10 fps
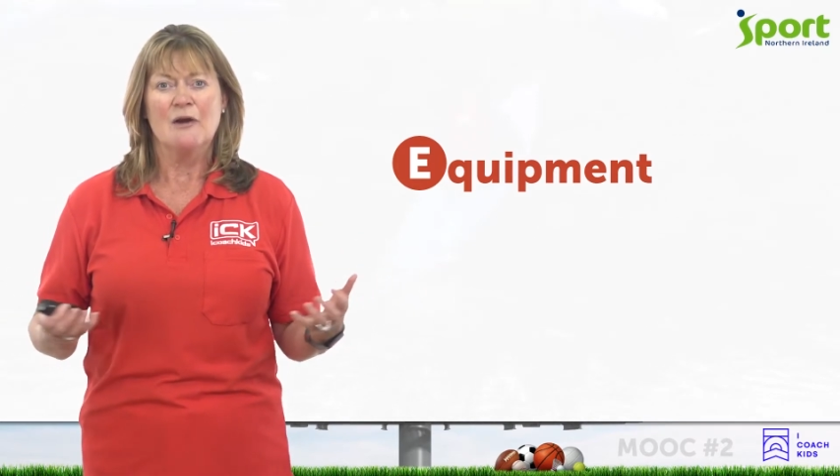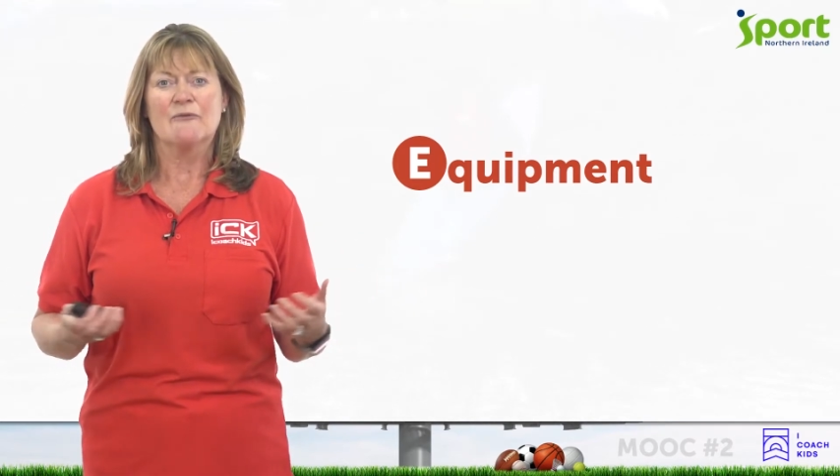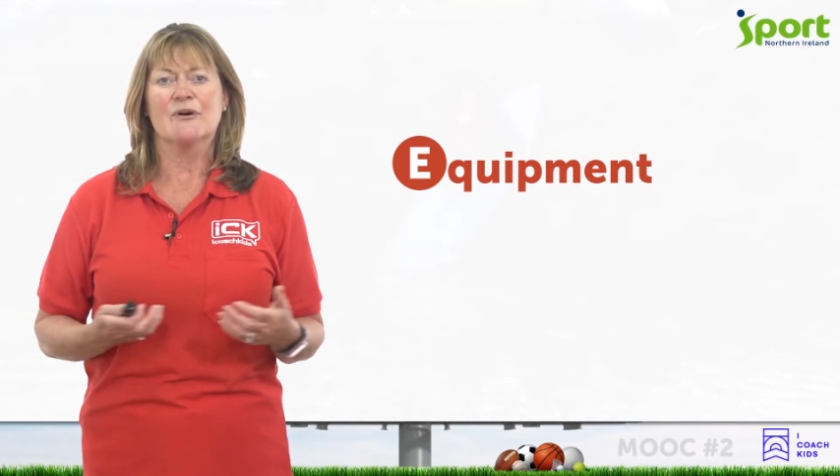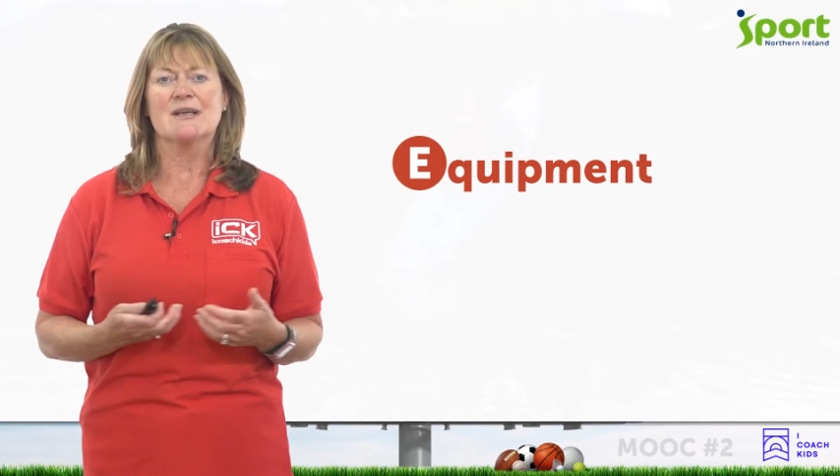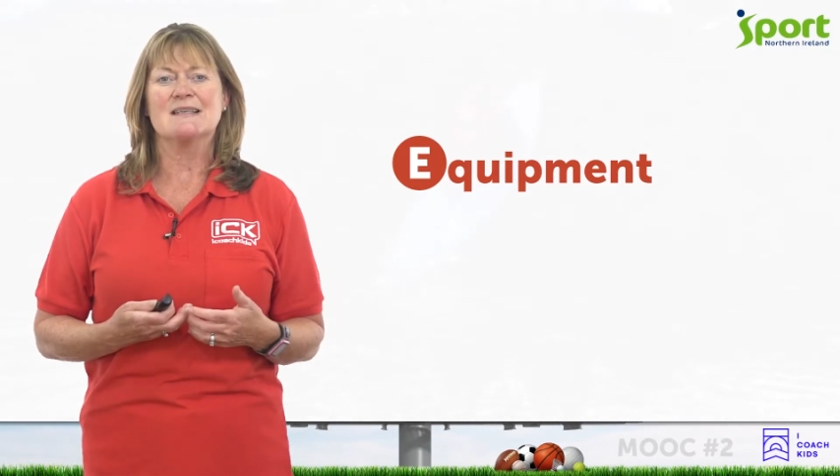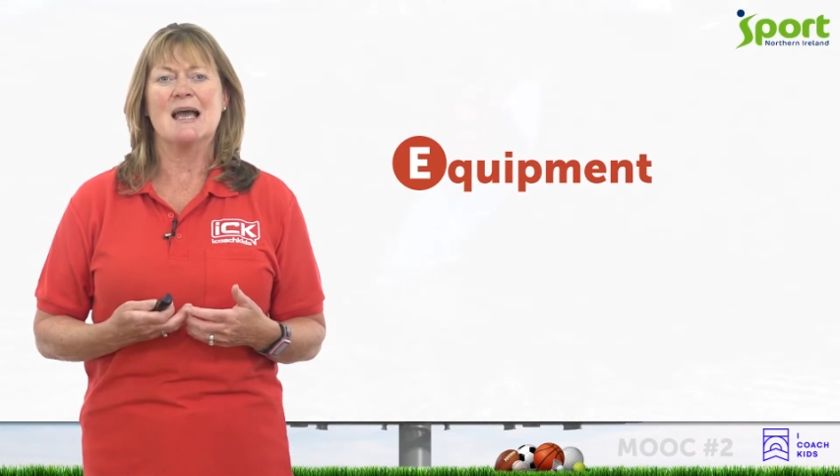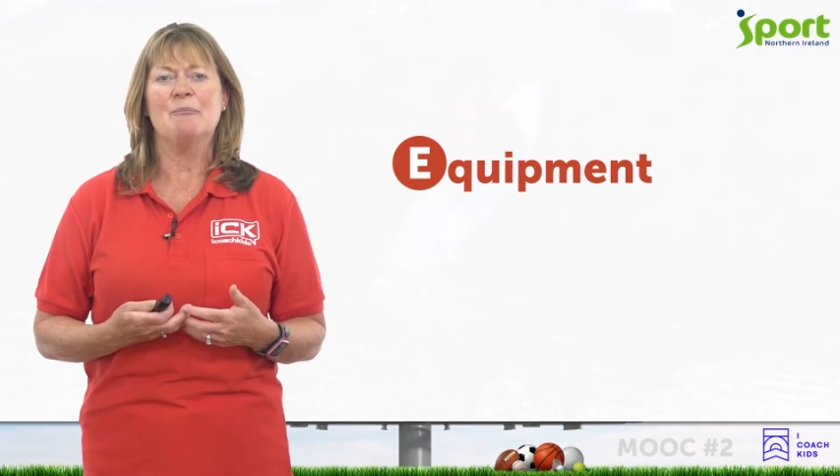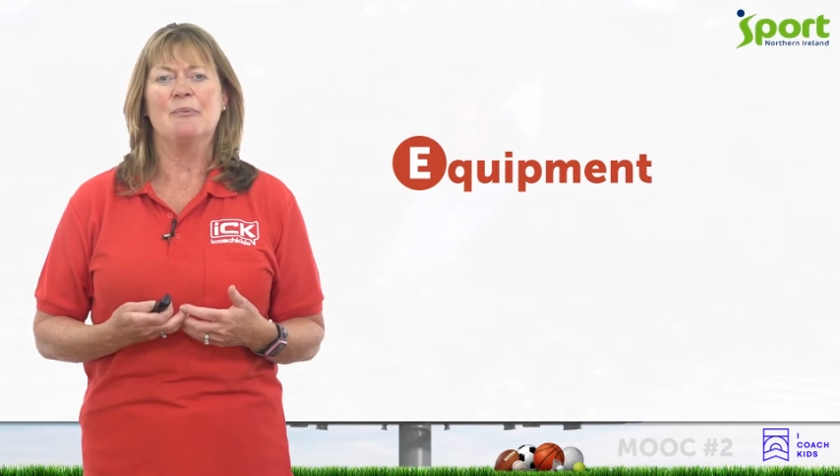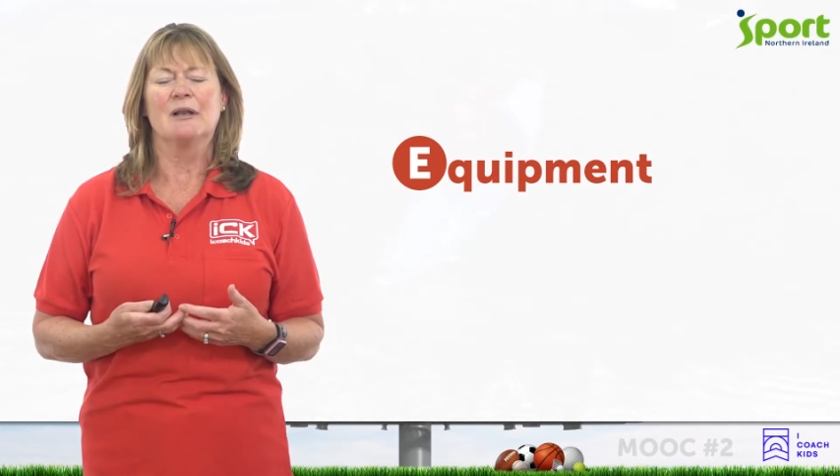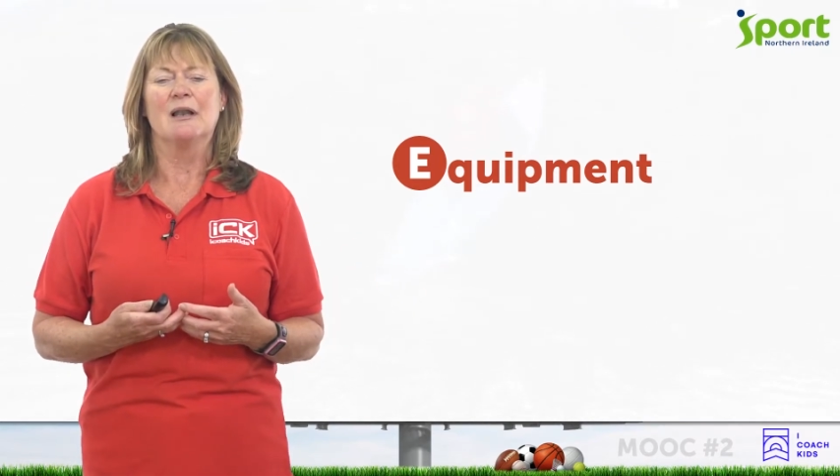For
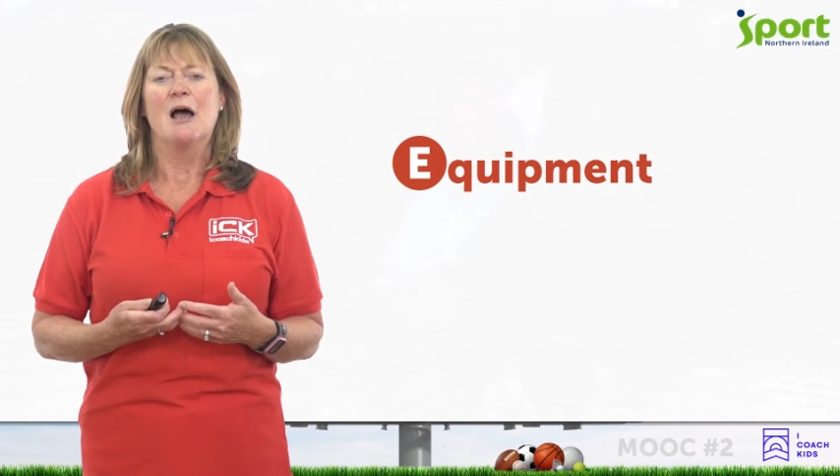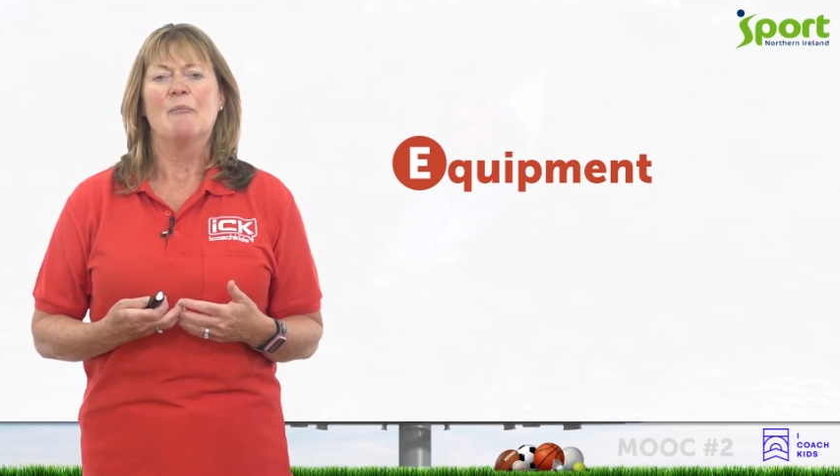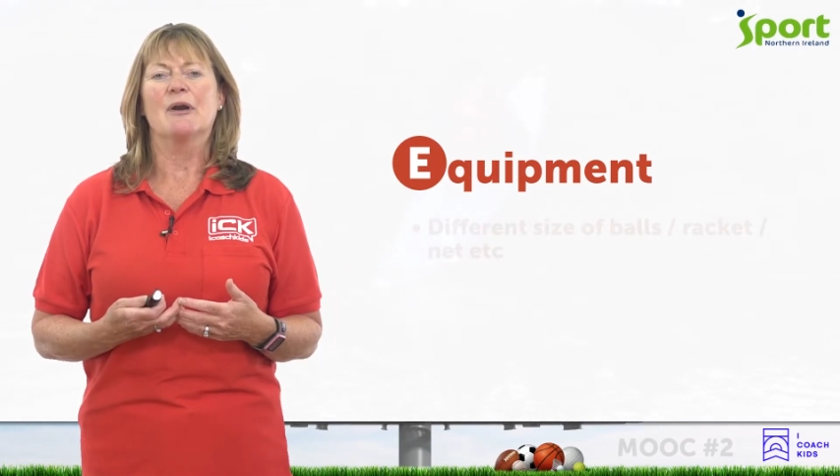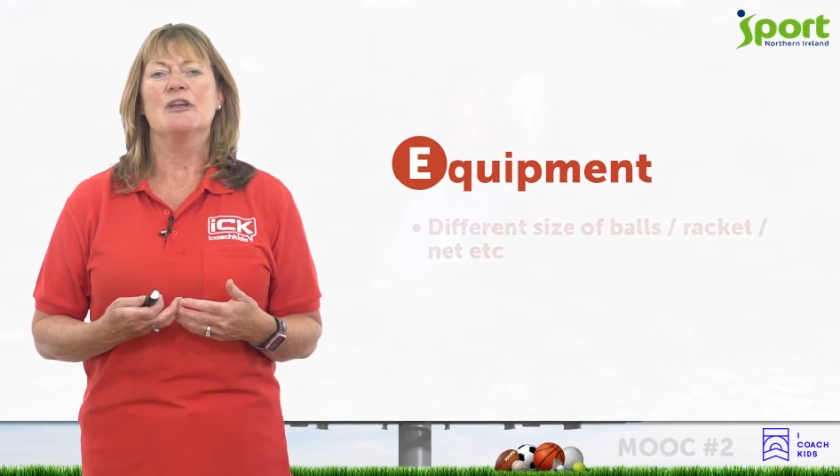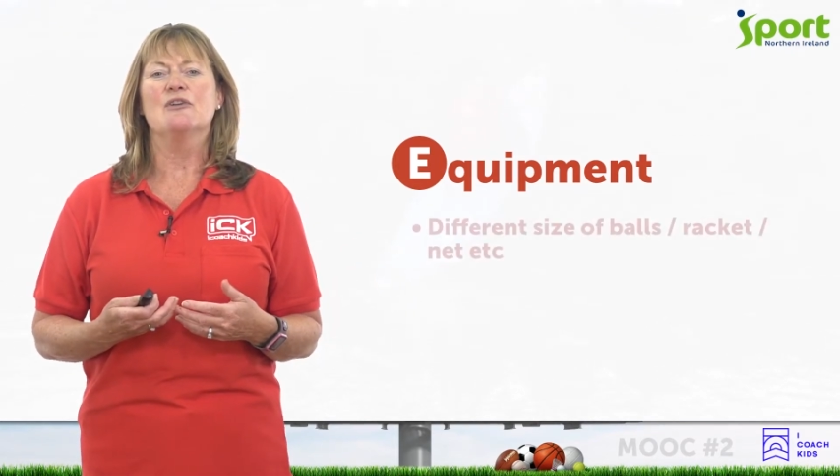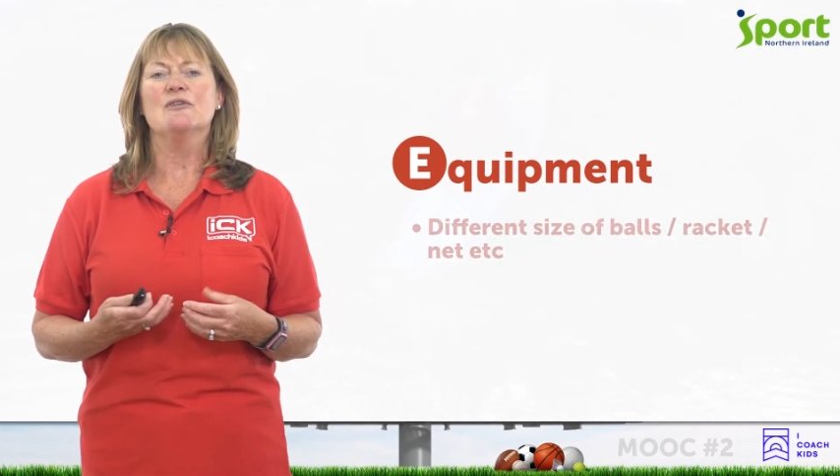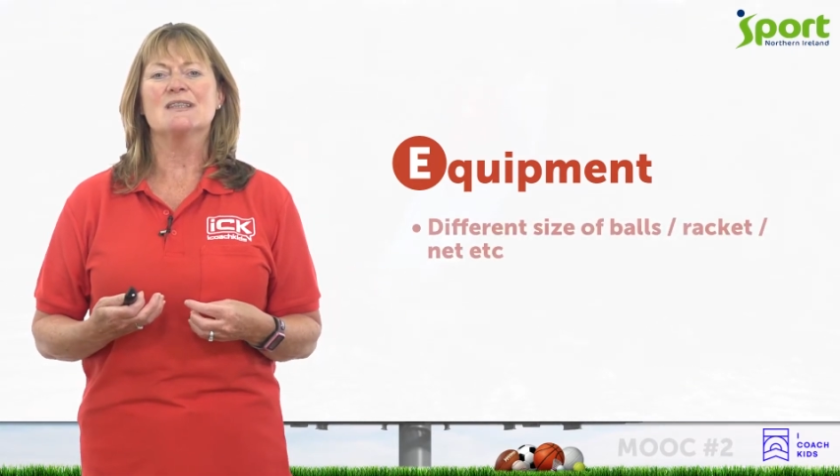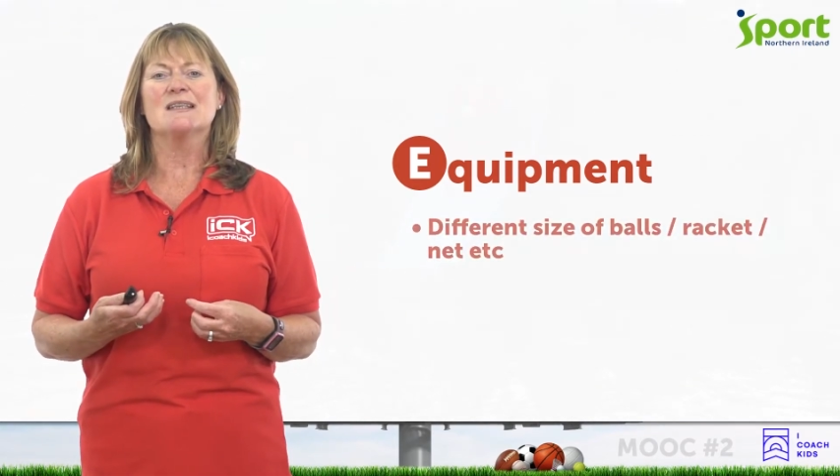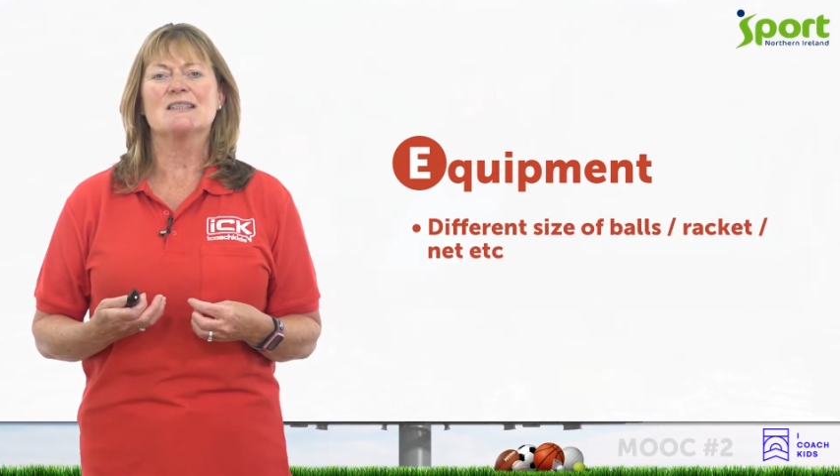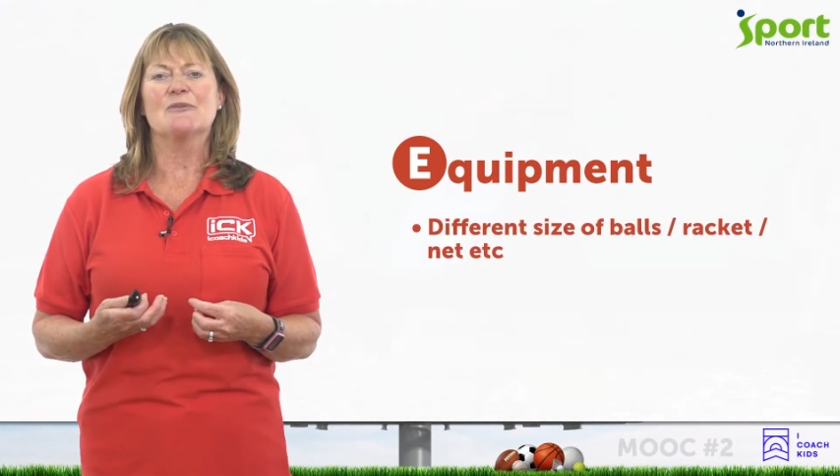example, by using